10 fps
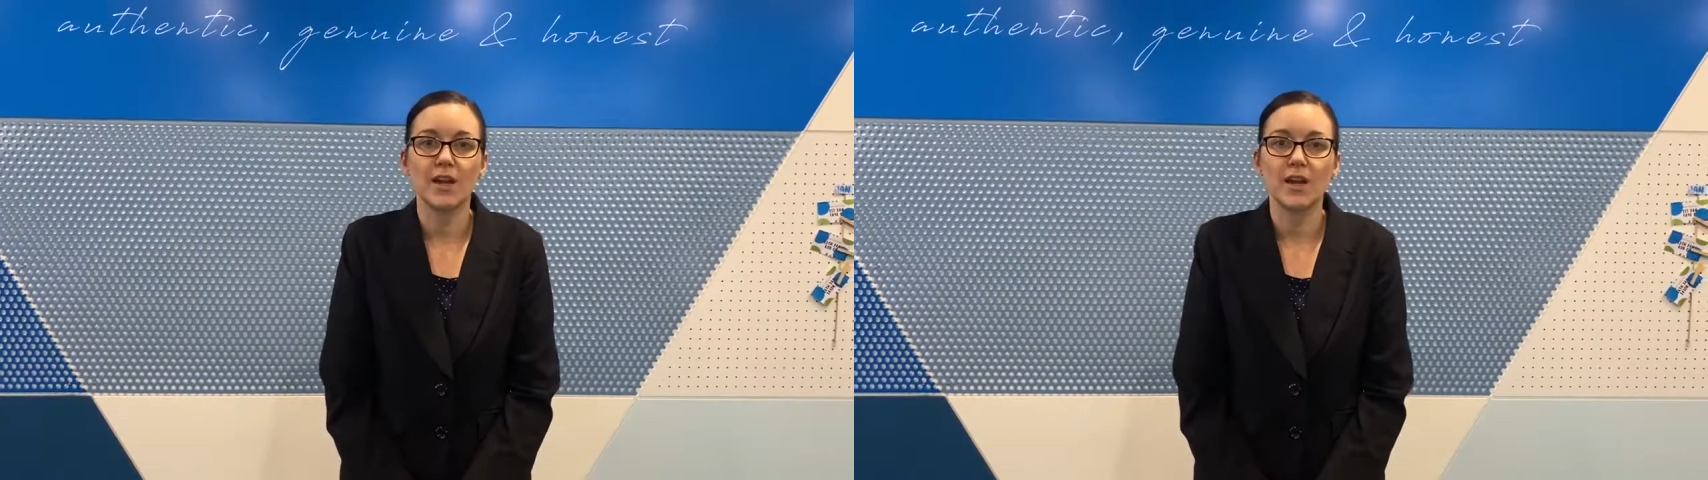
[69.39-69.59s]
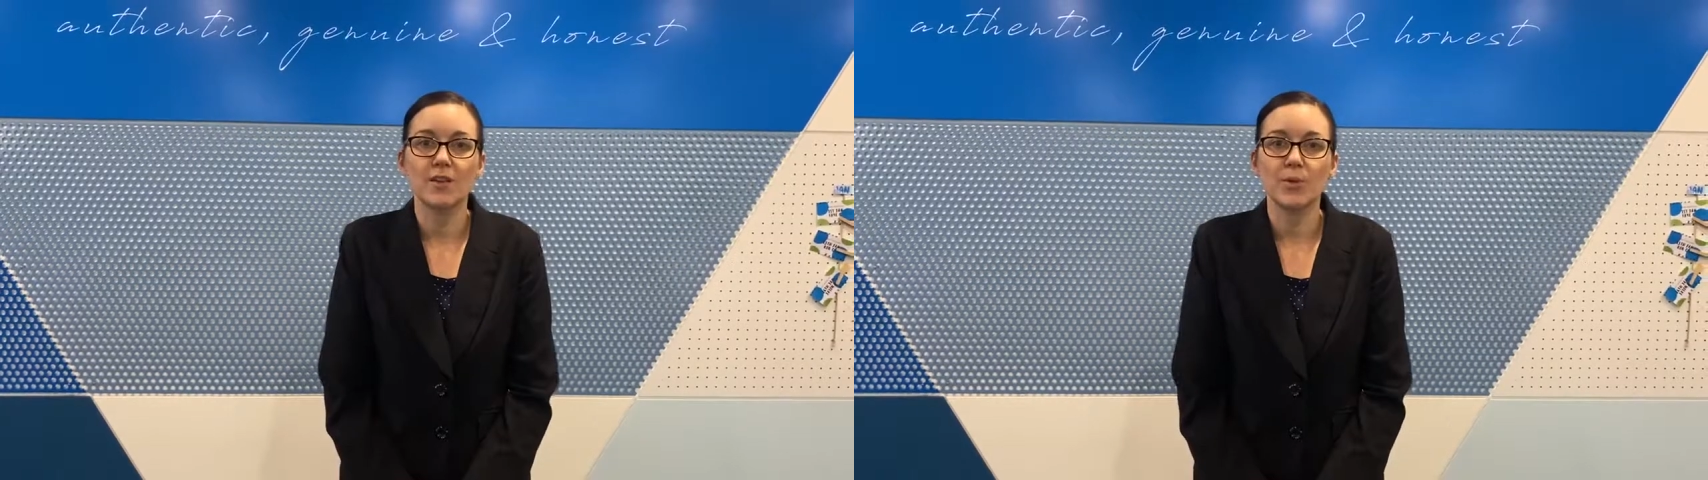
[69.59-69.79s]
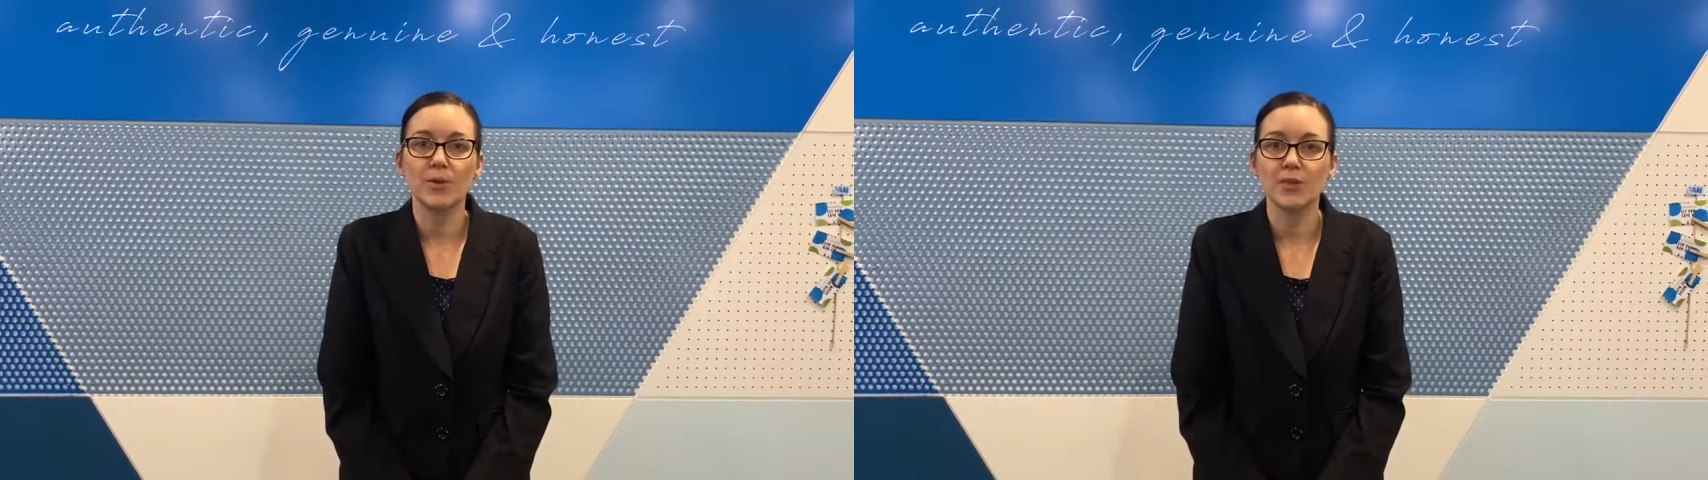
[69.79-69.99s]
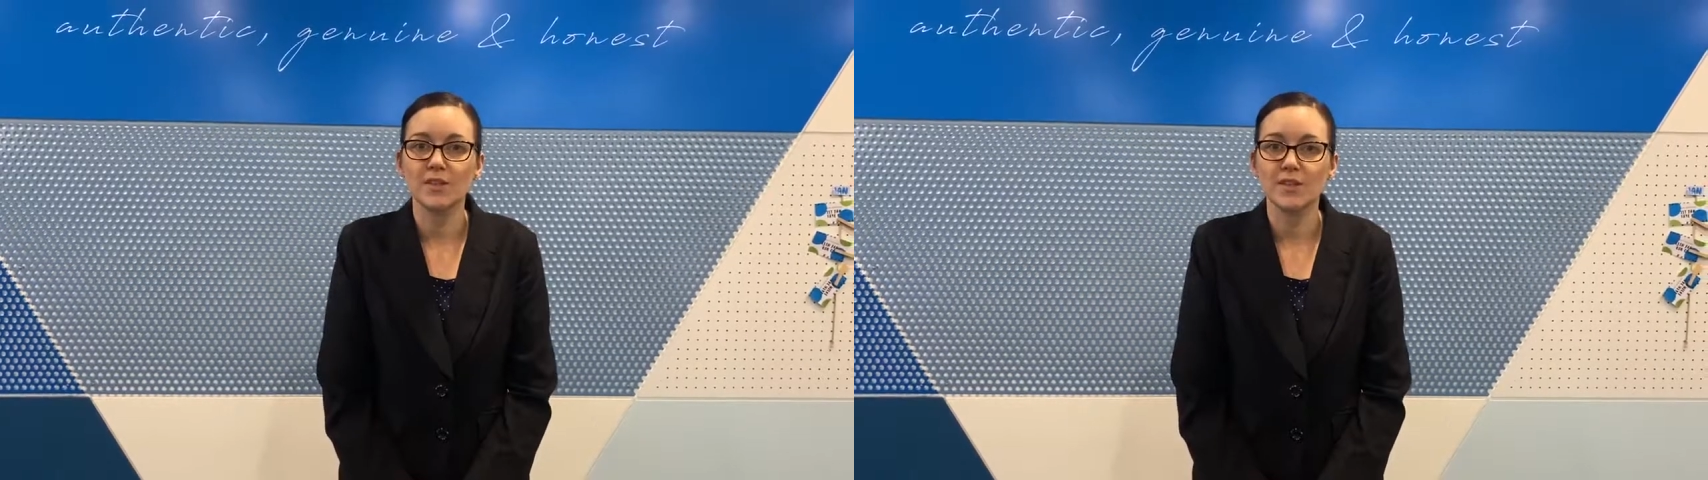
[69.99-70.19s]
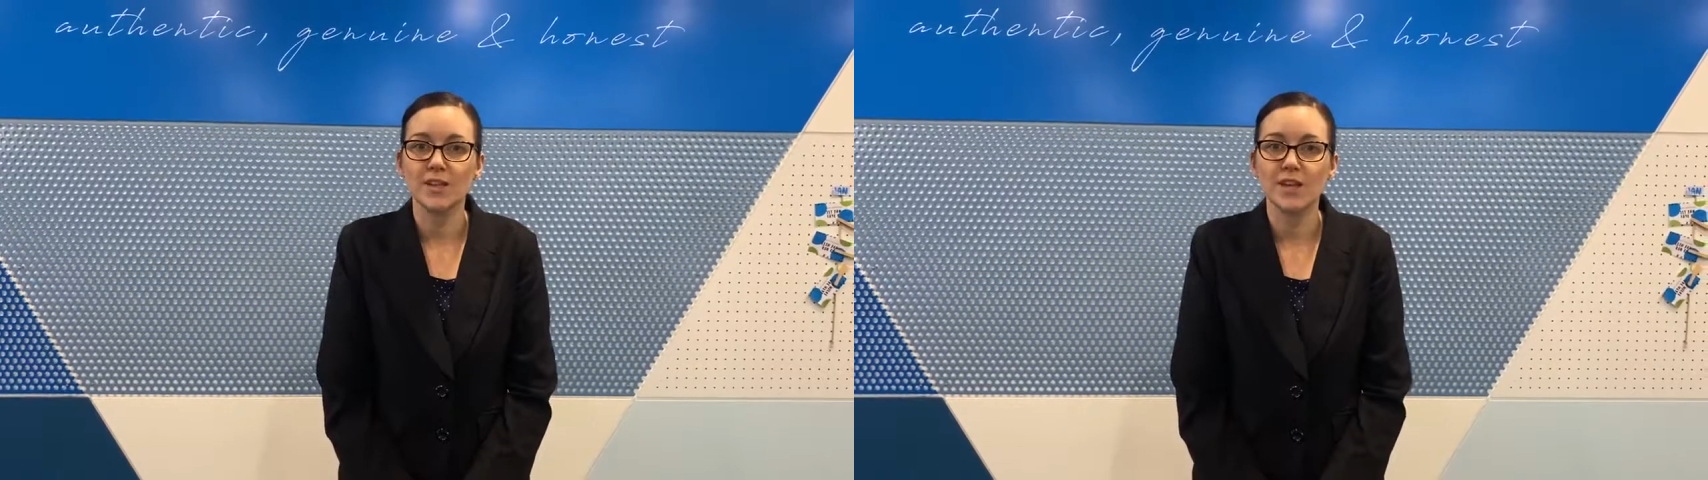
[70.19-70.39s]
and
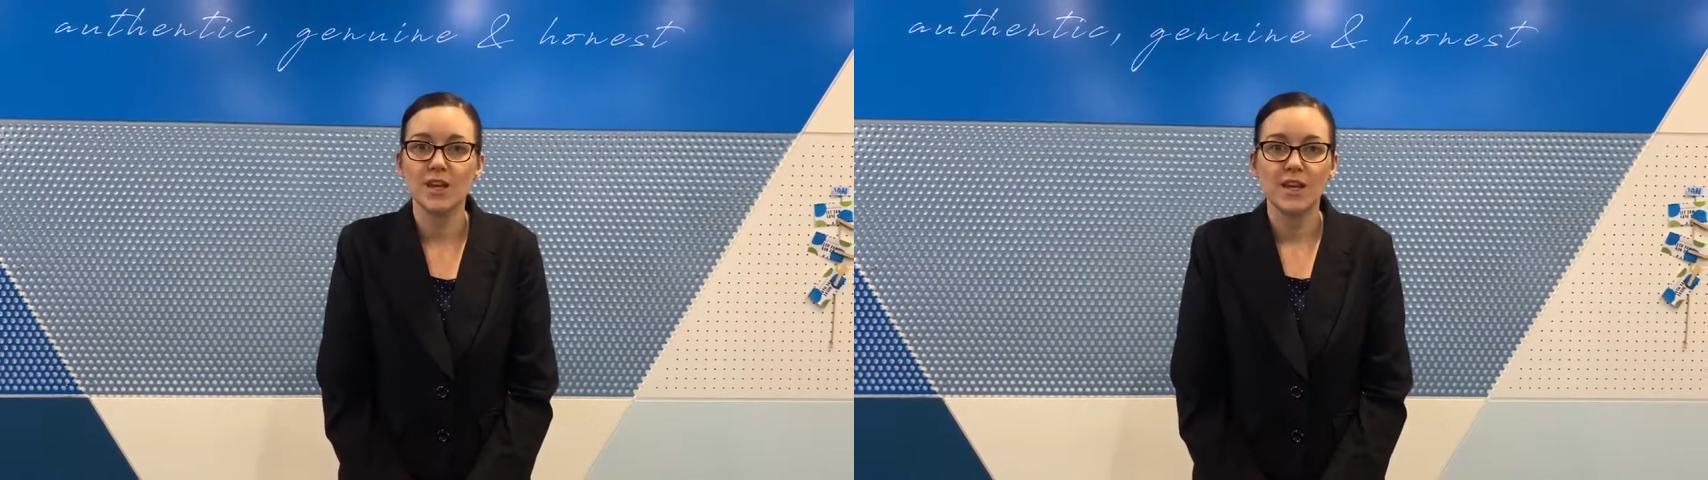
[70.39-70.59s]
personally.